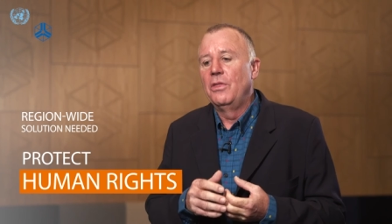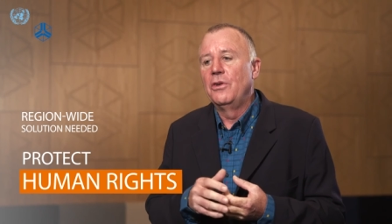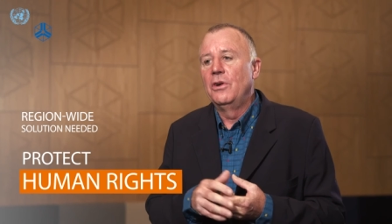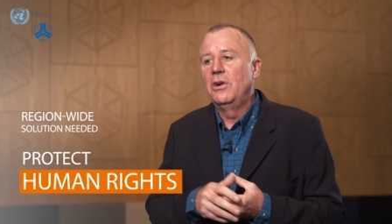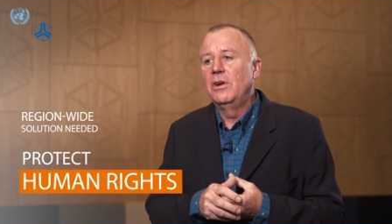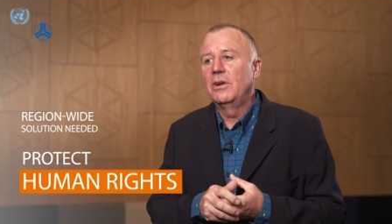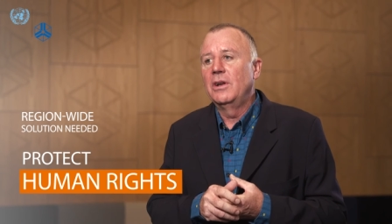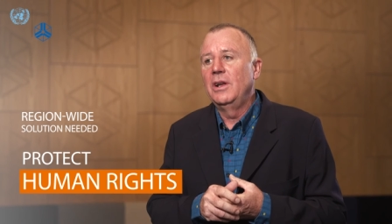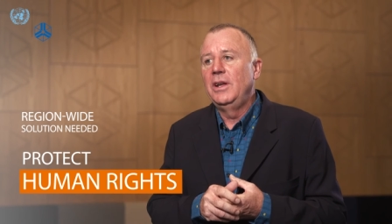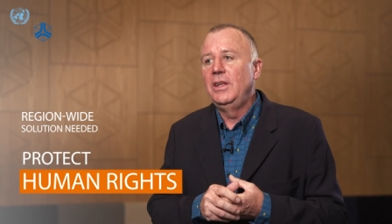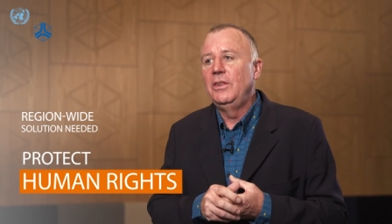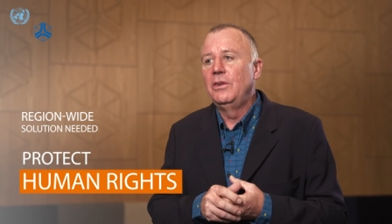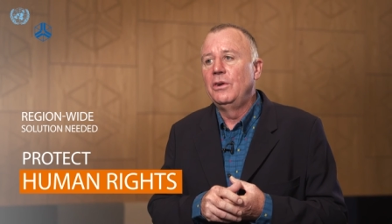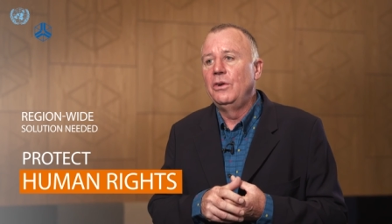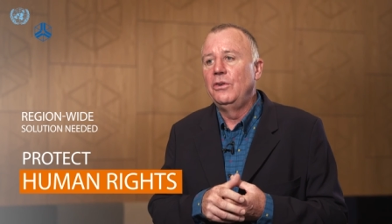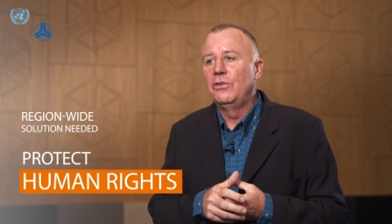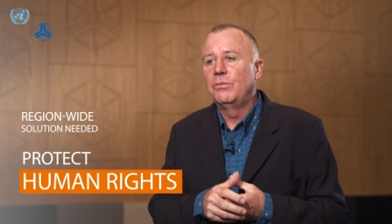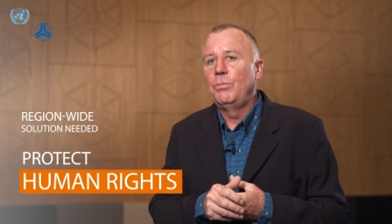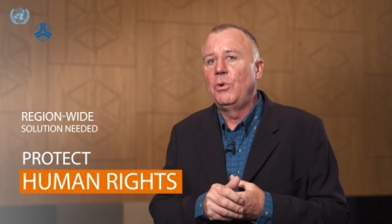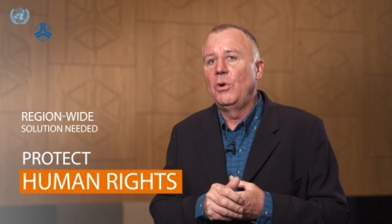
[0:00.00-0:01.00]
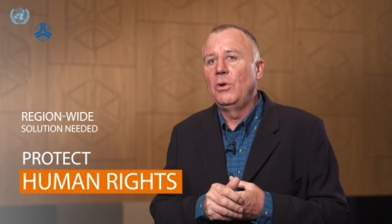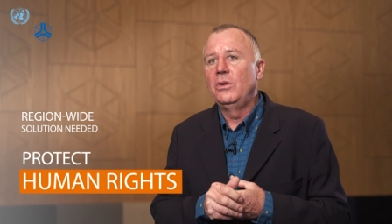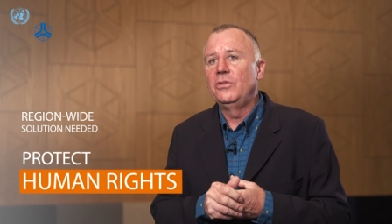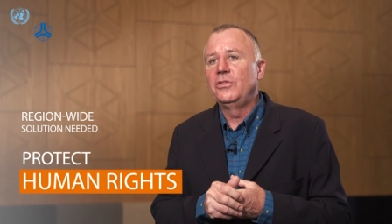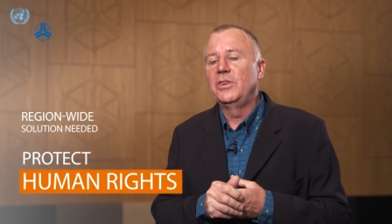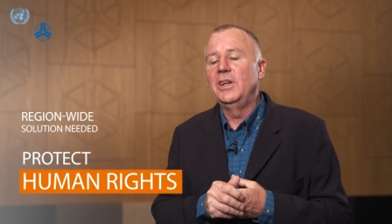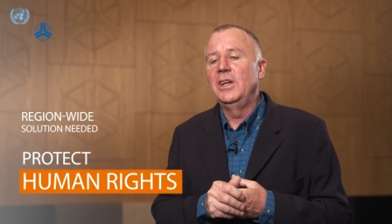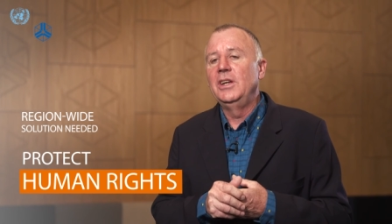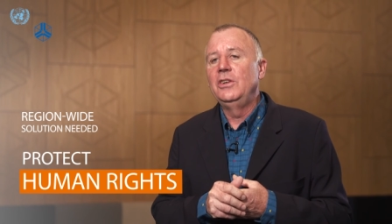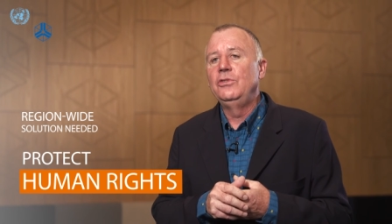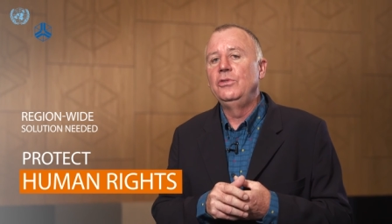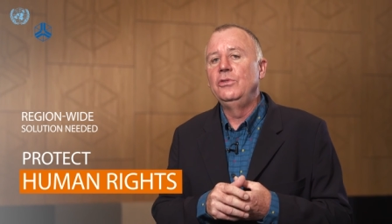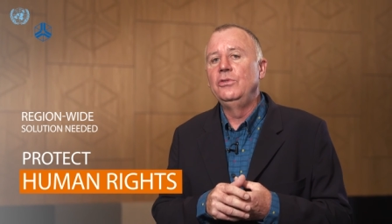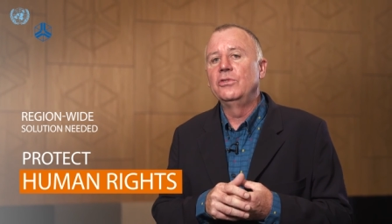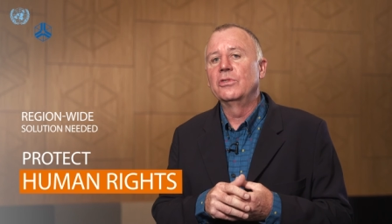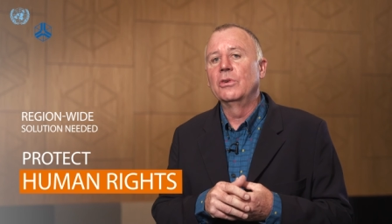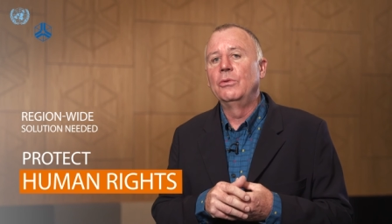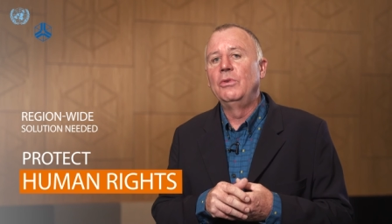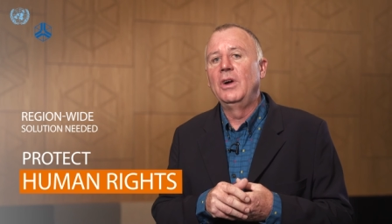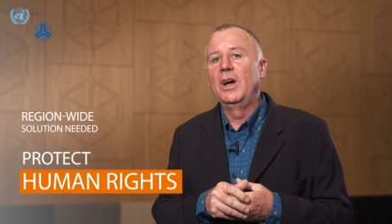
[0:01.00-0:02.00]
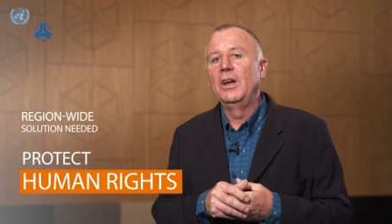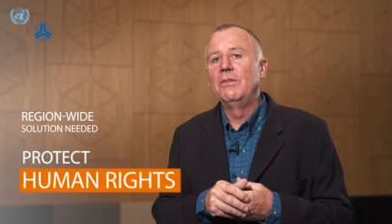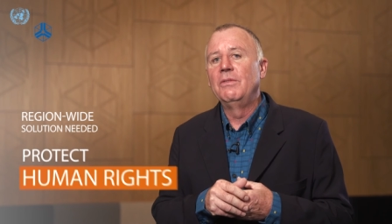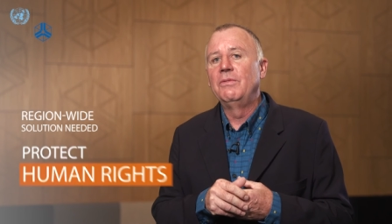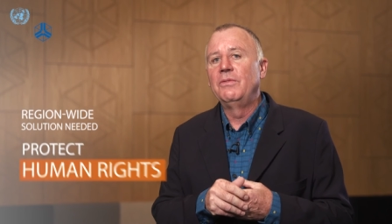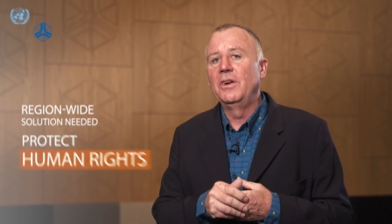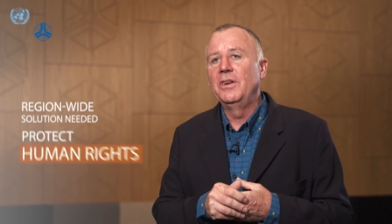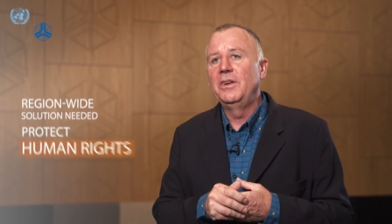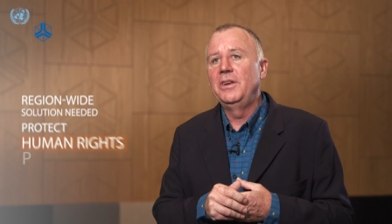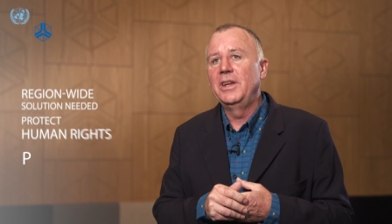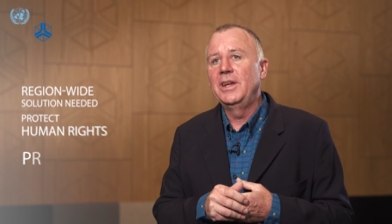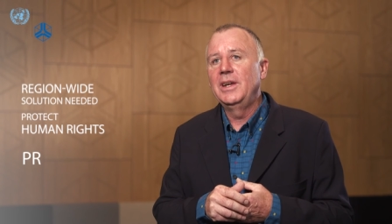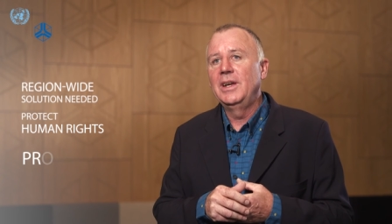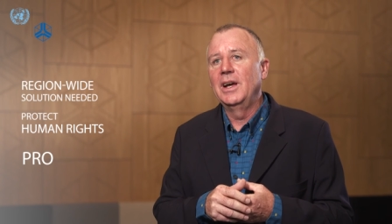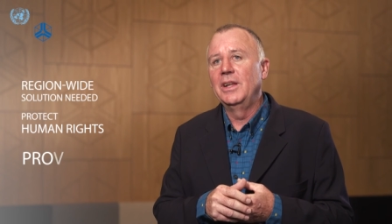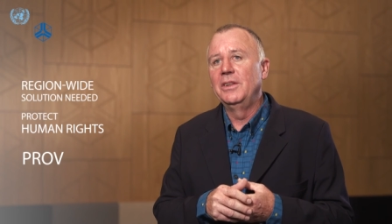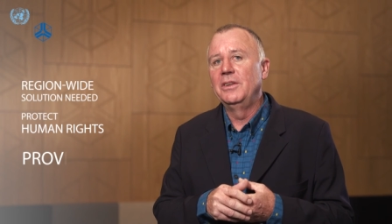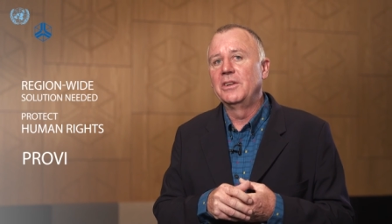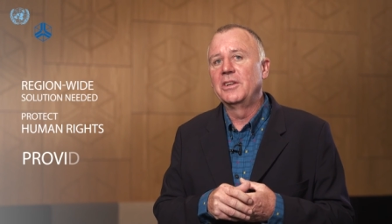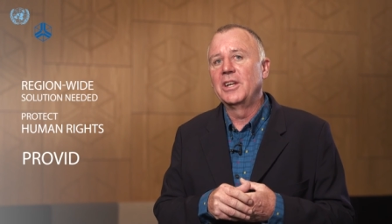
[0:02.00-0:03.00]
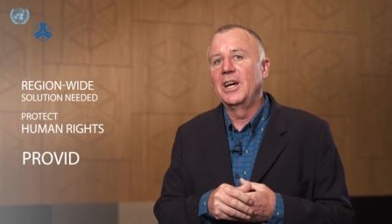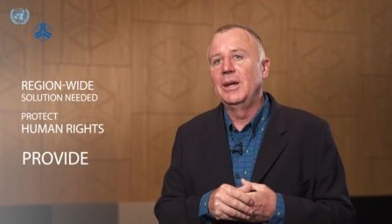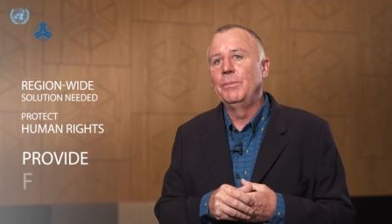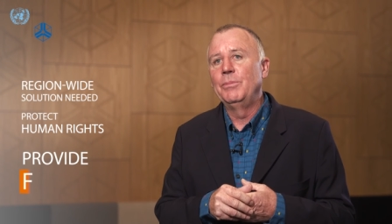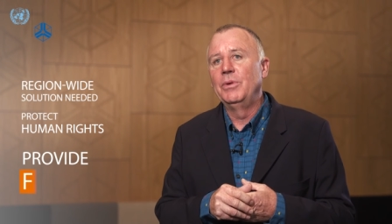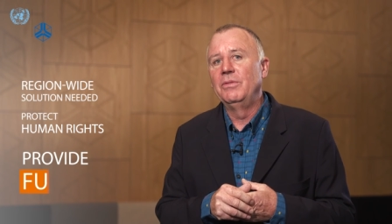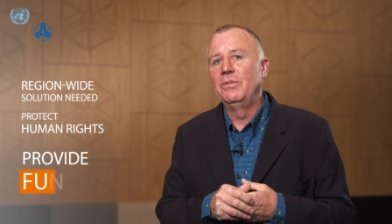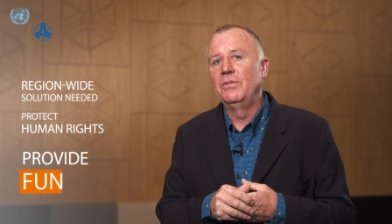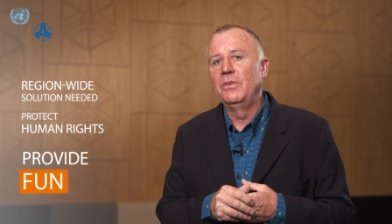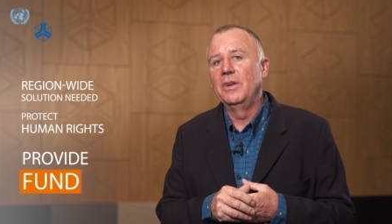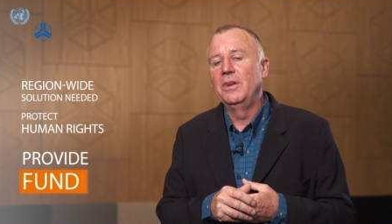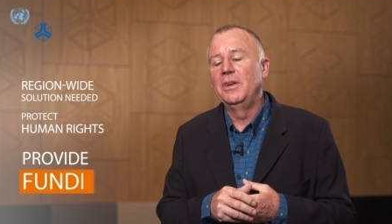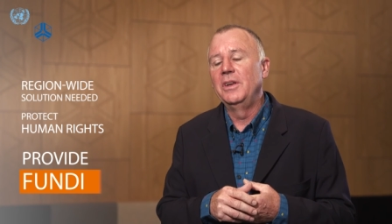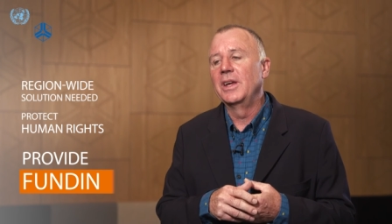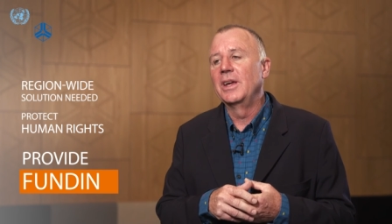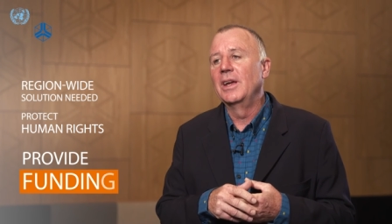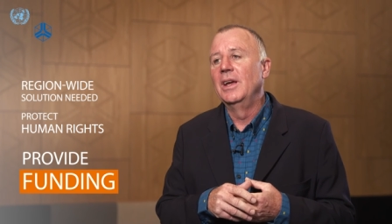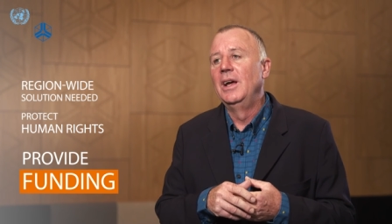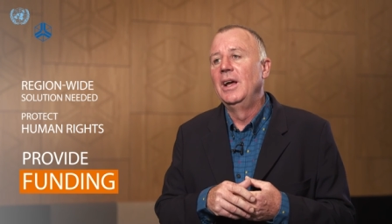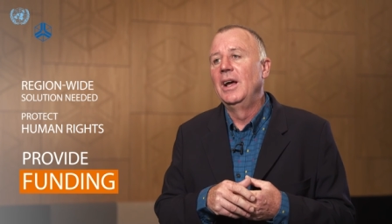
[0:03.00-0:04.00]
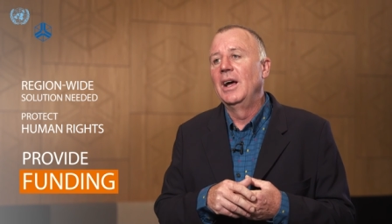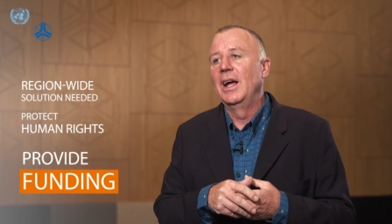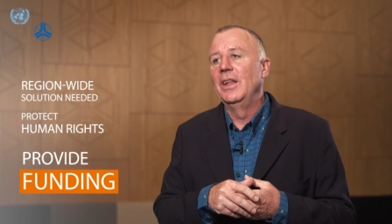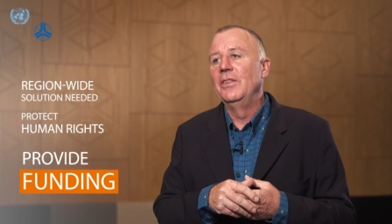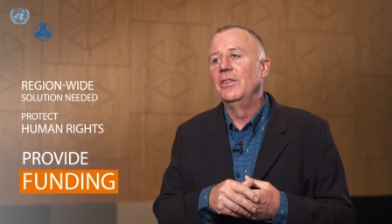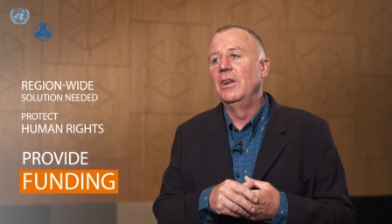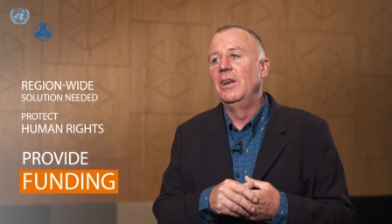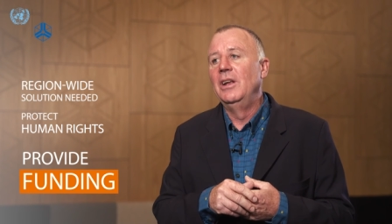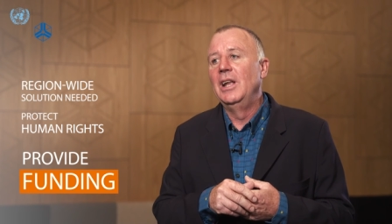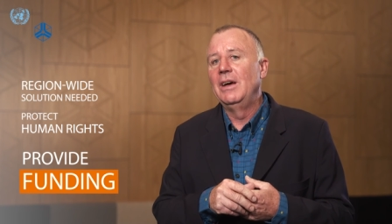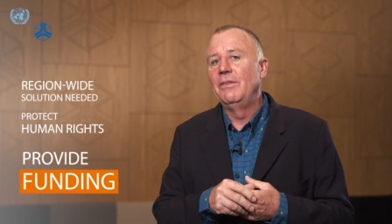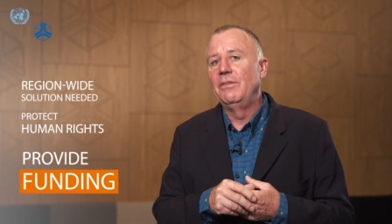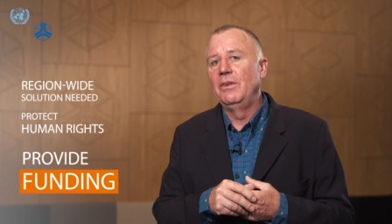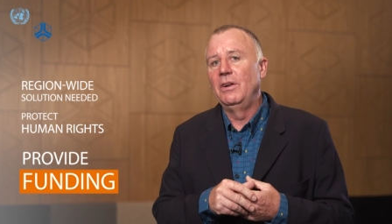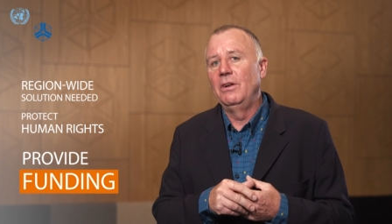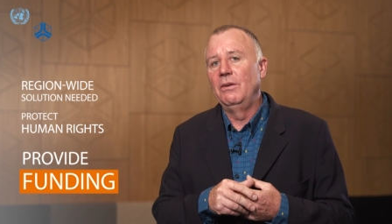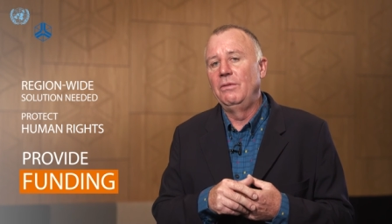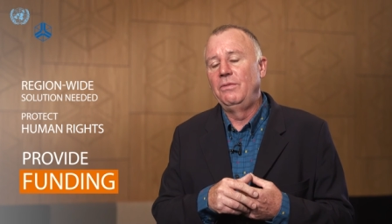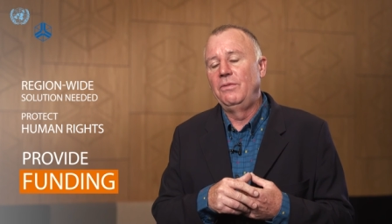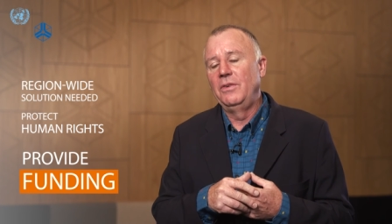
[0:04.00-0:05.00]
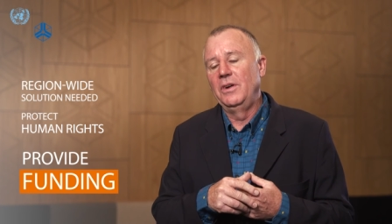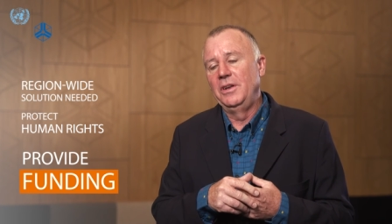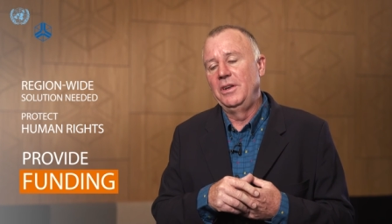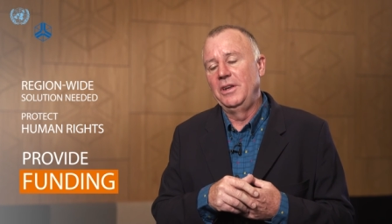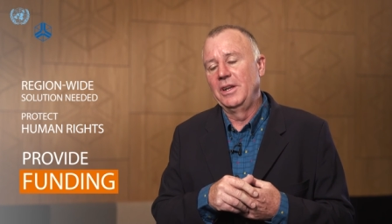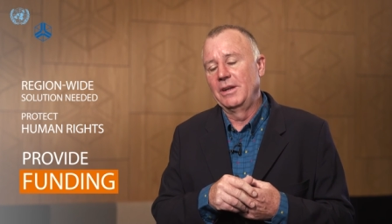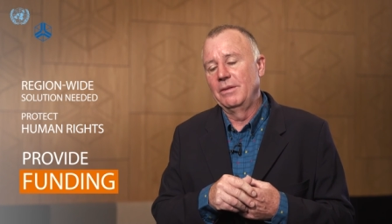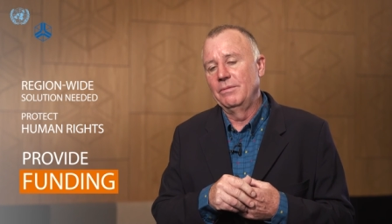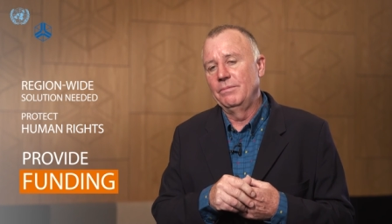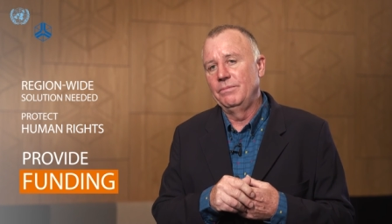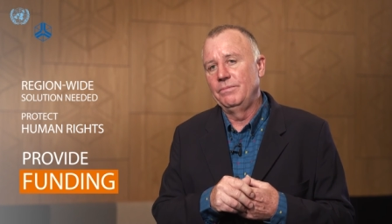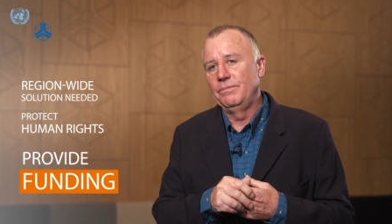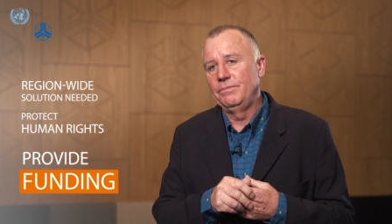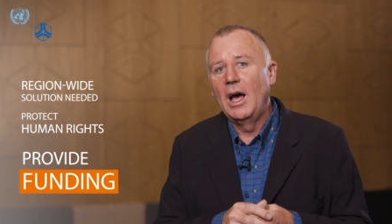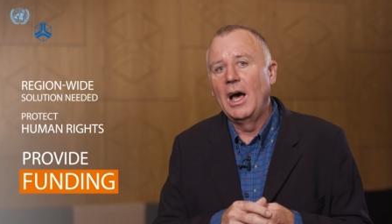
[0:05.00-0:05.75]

Thirdly, there is policy issues around funding and the type of funding and the level of funding.